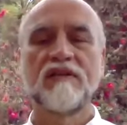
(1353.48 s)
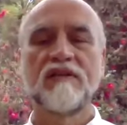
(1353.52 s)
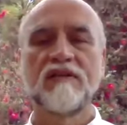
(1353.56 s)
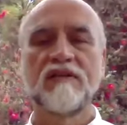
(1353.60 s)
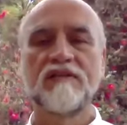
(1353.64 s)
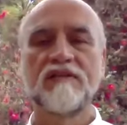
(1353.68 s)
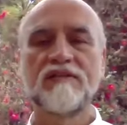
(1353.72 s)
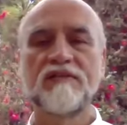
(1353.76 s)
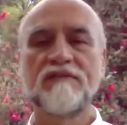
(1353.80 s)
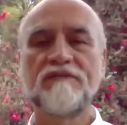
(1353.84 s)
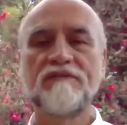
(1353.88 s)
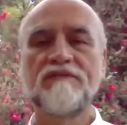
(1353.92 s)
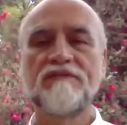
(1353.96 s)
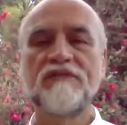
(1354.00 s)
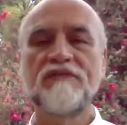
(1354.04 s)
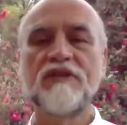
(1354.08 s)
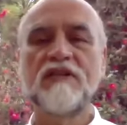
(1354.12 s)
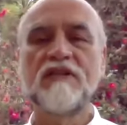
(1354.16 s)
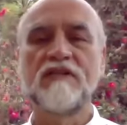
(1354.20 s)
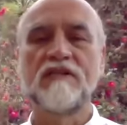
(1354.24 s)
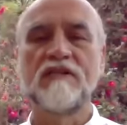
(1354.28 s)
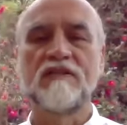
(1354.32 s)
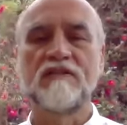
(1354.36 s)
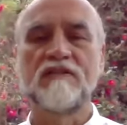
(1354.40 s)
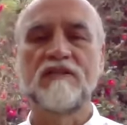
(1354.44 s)
and to
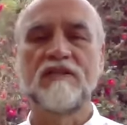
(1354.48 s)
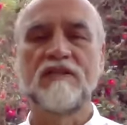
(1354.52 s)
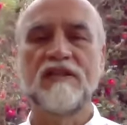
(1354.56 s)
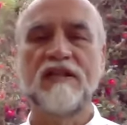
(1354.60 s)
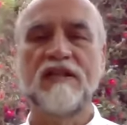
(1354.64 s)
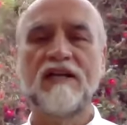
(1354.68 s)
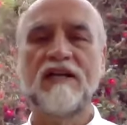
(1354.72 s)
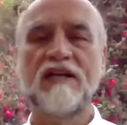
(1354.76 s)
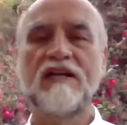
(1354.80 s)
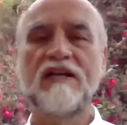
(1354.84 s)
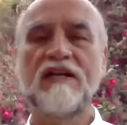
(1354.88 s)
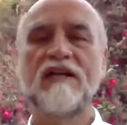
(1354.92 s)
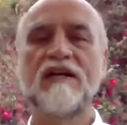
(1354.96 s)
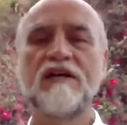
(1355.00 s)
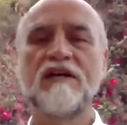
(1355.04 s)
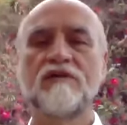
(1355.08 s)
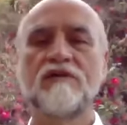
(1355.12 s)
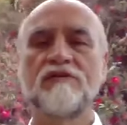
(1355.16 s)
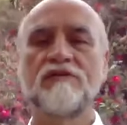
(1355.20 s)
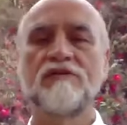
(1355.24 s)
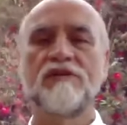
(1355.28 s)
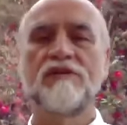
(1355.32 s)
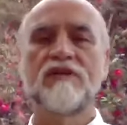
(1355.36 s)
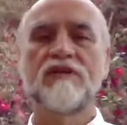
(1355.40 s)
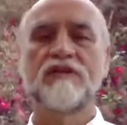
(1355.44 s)
feel how
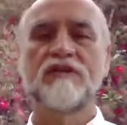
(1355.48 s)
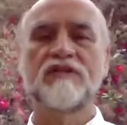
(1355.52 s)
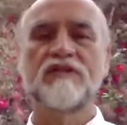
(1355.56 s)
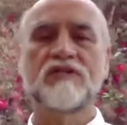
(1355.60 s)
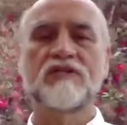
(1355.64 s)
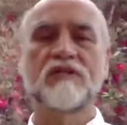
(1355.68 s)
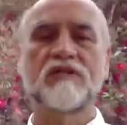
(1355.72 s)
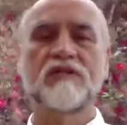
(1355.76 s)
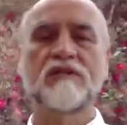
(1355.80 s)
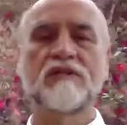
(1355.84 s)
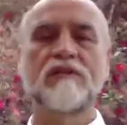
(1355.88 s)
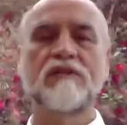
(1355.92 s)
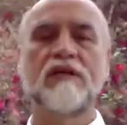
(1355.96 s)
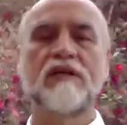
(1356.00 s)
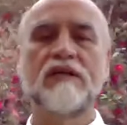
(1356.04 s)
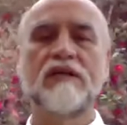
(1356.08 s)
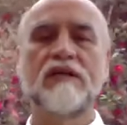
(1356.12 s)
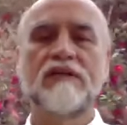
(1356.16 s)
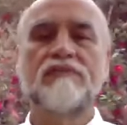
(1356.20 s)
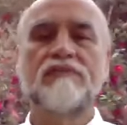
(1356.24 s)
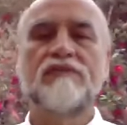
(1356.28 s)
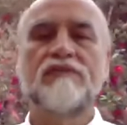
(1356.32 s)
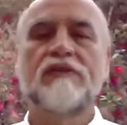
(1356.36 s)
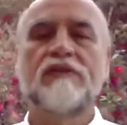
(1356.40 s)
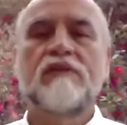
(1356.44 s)
this
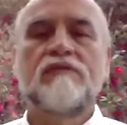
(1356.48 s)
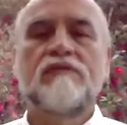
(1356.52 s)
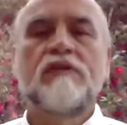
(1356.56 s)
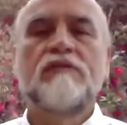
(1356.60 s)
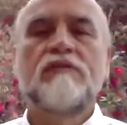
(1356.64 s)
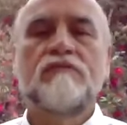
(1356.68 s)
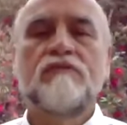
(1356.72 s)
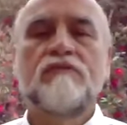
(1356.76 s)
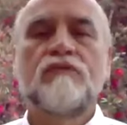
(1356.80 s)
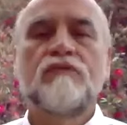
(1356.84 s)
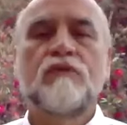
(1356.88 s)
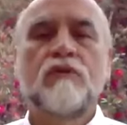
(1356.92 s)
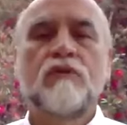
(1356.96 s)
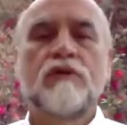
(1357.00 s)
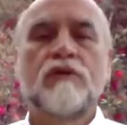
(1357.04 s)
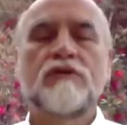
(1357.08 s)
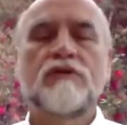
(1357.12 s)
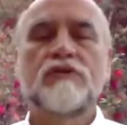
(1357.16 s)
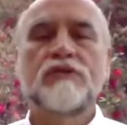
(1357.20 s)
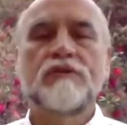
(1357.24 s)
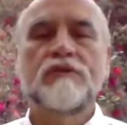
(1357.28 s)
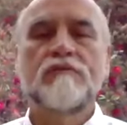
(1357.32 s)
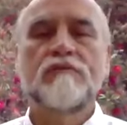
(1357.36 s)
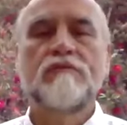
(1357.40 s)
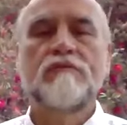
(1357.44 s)
life-giving
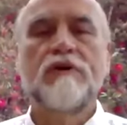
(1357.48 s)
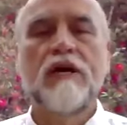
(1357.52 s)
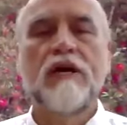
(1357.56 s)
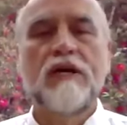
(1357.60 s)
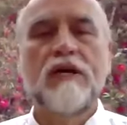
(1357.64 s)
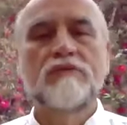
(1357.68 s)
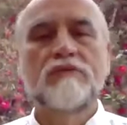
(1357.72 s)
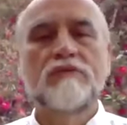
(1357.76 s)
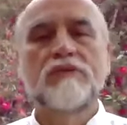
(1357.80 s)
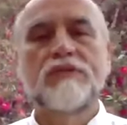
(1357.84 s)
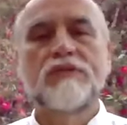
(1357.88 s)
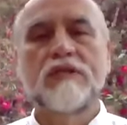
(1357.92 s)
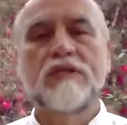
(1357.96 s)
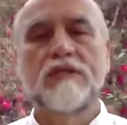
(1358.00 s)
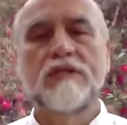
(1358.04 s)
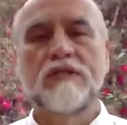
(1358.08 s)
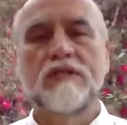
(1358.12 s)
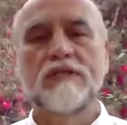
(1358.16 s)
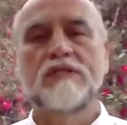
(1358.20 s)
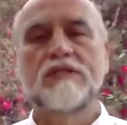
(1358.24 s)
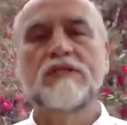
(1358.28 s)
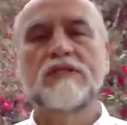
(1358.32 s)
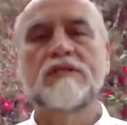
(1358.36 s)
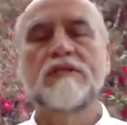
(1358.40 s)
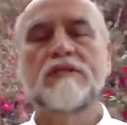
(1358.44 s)
force surrounds
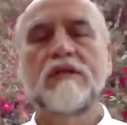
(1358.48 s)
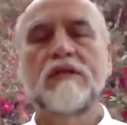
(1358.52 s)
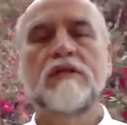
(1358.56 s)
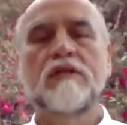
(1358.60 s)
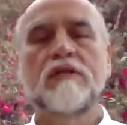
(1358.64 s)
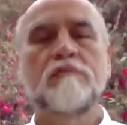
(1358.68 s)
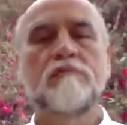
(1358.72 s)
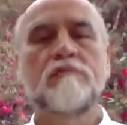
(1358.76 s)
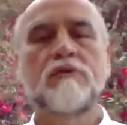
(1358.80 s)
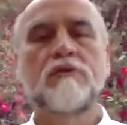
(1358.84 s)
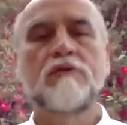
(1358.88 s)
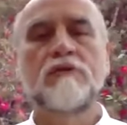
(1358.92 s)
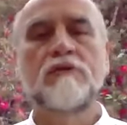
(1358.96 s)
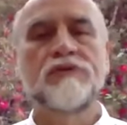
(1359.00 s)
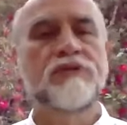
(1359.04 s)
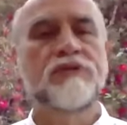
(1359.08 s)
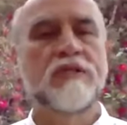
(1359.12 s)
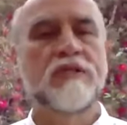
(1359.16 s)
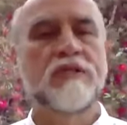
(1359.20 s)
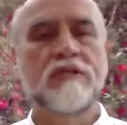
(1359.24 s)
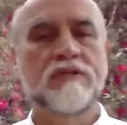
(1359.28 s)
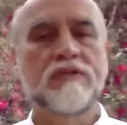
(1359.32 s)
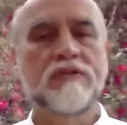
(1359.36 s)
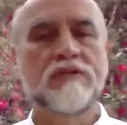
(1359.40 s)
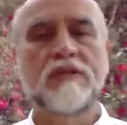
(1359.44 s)
us and
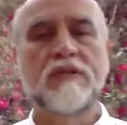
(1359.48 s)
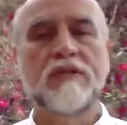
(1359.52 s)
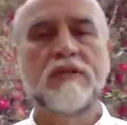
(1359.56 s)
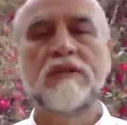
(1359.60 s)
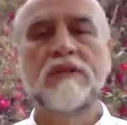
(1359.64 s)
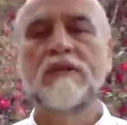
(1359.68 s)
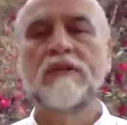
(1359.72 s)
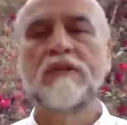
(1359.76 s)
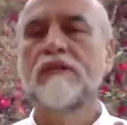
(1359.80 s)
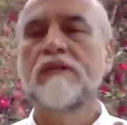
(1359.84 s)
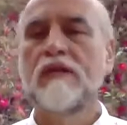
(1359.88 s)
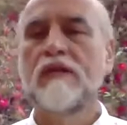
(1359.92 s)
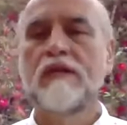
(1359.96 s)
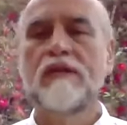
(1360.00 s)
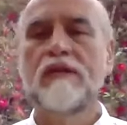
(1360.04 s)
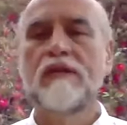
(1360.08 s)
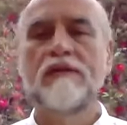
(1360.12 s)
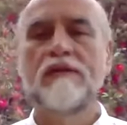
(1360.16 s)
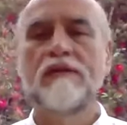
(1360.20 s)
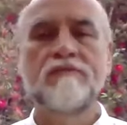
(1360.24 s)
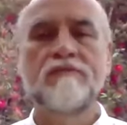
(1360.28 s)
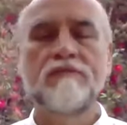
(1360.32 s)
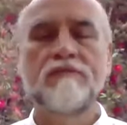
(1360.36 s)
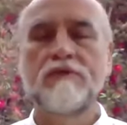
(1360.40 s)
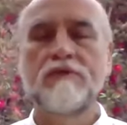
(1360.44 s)
upholds us in
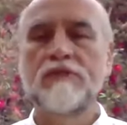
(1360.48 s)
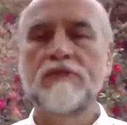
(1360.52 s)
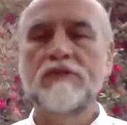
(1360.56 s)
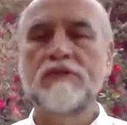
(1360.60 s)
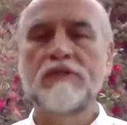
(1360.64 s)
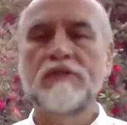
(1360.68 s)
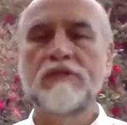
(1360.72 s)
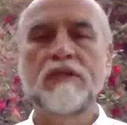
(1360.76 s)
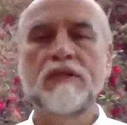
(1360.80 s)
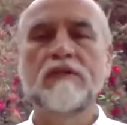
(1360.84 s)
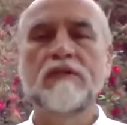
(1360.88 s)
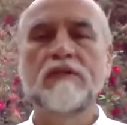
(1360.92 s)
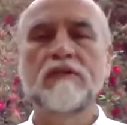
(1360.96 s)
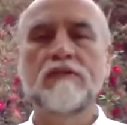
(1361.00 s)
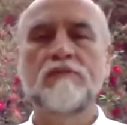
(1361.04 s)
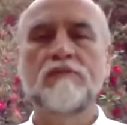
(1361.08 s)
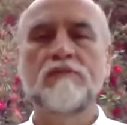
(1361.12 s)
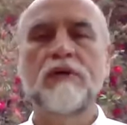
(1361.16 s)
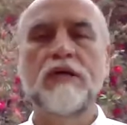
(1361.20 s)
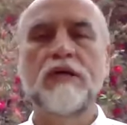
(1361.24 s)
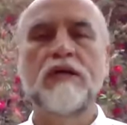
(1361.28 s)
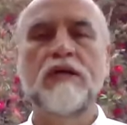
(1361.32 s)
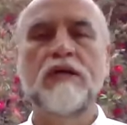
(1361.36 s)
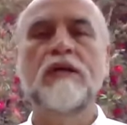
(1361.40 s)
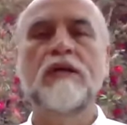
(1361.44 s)
every
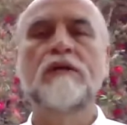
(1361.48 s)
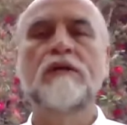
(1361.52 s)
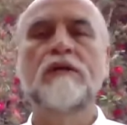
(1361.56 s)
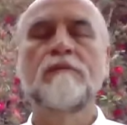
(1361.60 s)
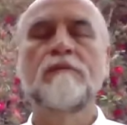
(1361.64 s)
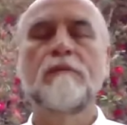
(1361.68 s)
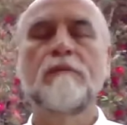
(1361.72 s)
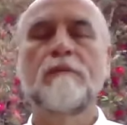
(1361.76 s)
single way.